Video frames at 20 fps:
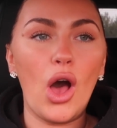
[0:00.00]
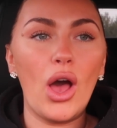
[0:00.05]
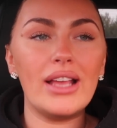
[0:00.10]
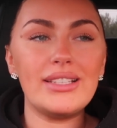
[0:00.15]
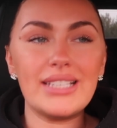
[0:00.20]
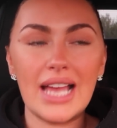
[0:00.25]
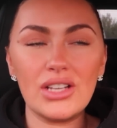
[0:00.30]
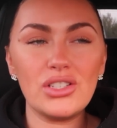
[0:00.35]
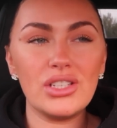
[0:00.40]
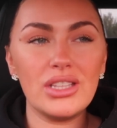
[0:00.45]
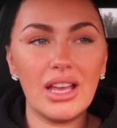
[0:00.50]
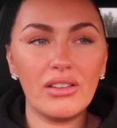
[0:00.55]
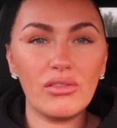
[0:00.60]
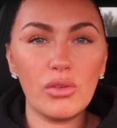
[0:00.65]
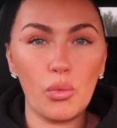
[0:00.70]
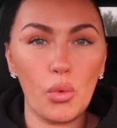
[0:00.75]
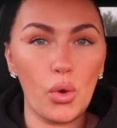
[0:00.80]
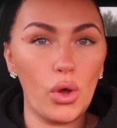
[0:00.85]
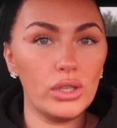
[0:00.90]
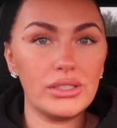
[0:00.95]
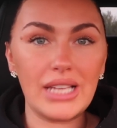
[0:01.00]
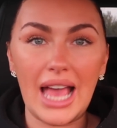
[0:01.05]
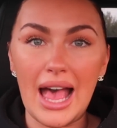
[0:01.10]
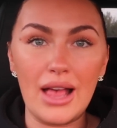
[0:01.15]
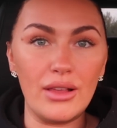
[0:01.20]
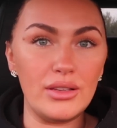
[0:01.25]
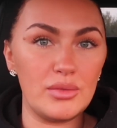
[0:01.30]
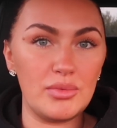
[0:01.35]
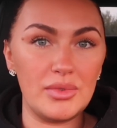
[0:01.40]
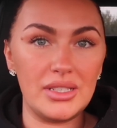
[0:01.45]
Attaching that reward
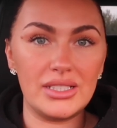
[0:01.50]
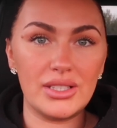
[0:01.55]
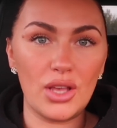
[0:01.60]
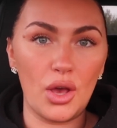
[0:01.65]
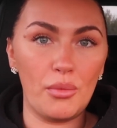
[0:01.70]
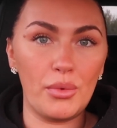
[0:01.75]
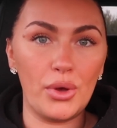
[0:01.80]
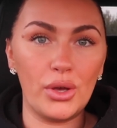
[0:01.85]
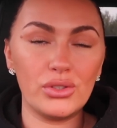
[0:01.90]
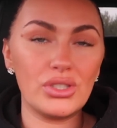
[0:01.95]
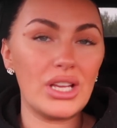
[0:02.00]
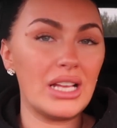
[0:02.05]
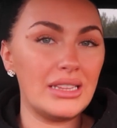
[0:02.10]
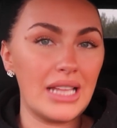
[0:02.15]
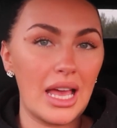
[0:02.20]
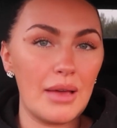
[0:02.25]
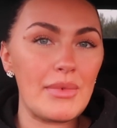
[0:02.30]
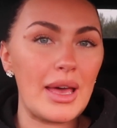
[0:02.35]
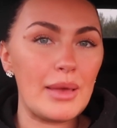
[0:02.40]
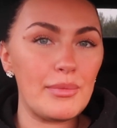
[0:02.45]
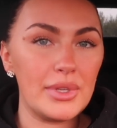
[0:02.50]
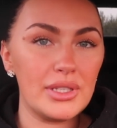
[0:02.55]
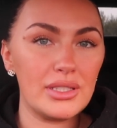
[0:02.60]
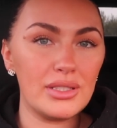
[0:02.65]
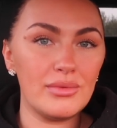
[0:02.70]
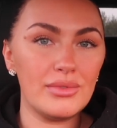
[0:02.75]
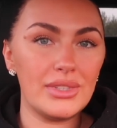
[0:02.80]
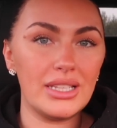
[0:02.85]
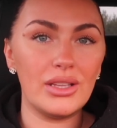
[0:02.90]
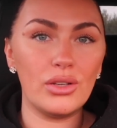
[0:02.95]
helps me so much. And that might be
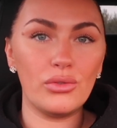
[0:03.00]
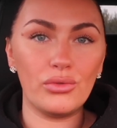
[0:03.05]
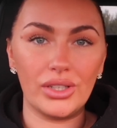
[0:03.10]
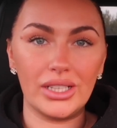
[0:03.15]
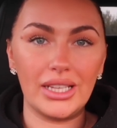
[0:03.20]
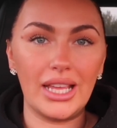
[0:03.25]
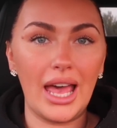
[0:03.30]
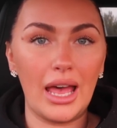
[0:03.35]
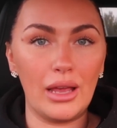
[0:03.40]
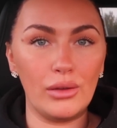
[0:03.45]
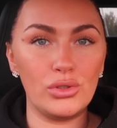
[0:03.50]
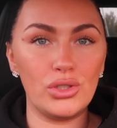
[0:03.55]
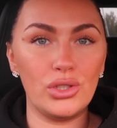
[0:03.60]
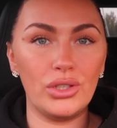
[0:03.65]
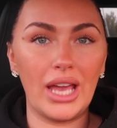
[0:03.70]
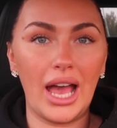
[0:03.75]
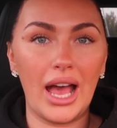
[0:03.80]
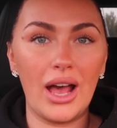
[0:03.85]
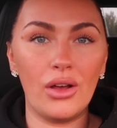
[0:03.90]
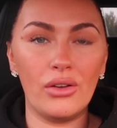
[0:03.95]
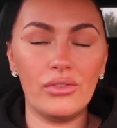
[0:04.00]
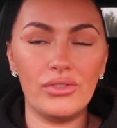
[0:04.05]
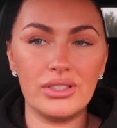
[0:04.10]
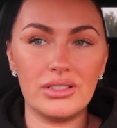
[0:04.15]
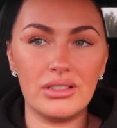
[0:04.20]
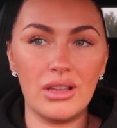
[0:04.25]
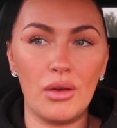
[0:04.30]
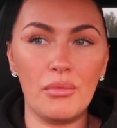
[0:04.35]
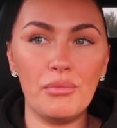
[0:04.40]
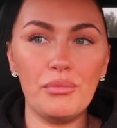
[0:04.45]
something that really helps you get out of a
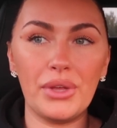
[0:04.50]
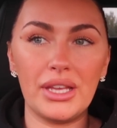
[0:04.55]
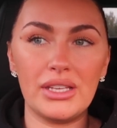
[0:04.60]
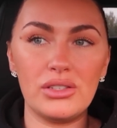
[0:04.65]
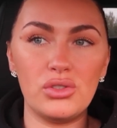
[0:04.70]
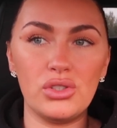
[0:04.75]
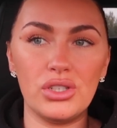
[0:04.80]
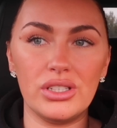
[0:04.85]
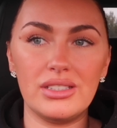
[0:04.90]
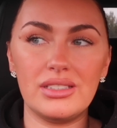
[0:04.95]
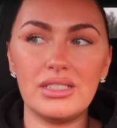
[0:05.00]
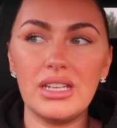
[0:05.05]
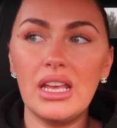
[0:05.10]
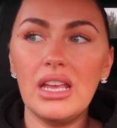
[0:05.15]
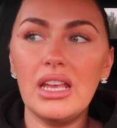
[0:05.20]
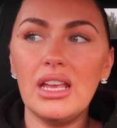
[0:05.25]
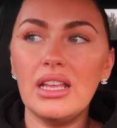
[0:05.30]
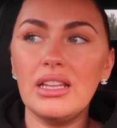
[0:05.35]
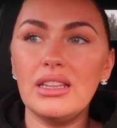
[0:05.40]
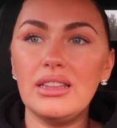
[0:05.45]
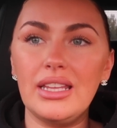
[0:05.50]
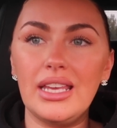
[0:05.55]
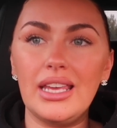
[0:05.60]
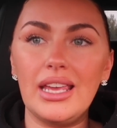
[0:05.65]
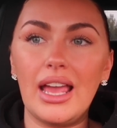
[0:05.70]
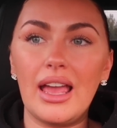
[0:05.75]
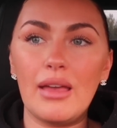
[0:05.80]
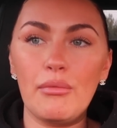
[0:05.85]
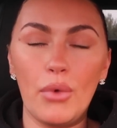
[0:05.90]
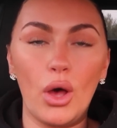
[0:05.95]
slump, is just
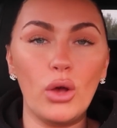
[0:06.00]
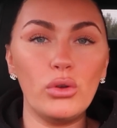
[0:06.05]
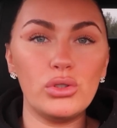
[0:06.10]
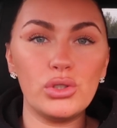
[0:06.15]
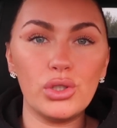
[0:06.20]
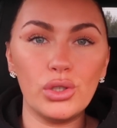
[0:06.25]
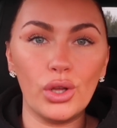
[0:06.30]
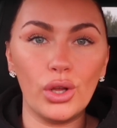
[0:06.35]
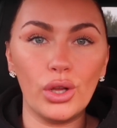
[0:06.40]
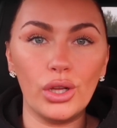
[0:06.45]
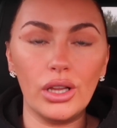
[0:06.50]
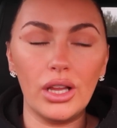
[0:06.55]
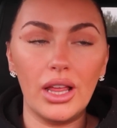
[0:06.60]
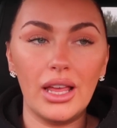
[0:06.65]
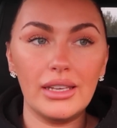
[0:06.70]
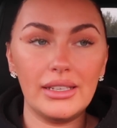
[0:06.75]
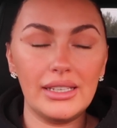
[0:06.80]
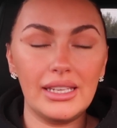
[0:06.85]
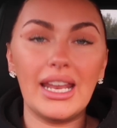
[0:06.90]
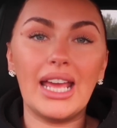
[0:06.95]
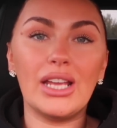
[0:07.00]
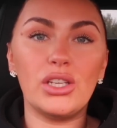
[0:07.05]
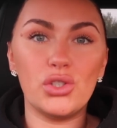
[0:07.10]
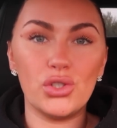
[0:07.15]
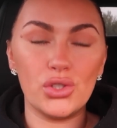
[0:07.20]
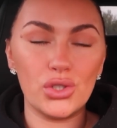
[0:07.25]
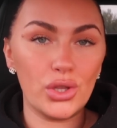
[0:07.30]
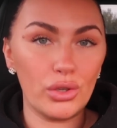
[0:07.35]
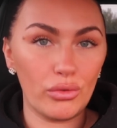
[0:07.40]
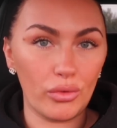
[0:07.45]
the emotional
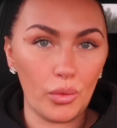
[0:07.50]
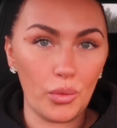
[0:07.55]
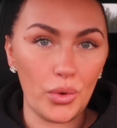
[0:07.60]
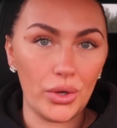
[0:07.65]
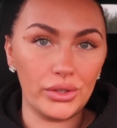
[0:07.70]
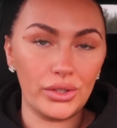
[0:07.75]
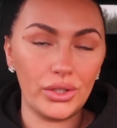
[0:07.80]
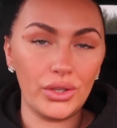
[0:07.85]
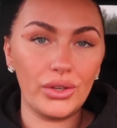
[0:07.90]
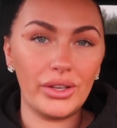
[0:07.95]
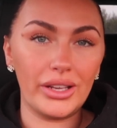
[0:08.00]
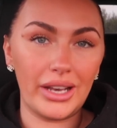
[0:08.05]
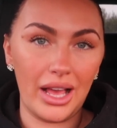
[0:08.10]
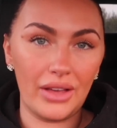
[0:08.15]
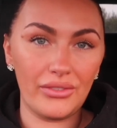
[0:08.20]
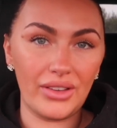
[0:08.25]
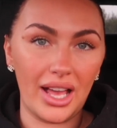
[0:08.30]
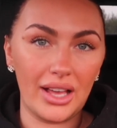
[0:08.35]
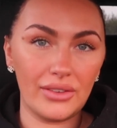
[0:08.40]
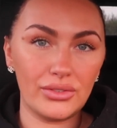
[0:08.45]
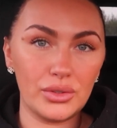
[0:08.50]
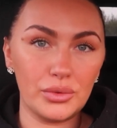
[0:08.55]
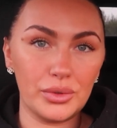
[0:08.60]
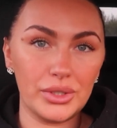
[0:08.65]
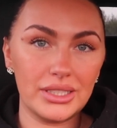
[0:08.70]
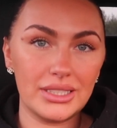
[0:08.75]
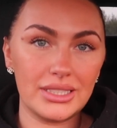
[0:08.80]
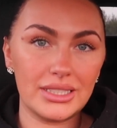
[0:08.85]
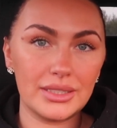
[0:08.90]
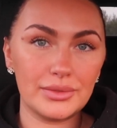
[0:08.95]
connection to the reward that you can have
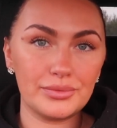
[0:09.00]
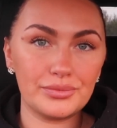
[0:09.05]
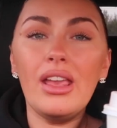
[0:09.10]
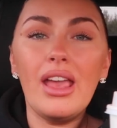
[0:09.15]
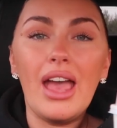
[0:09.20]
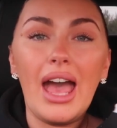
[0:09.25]
afterwards.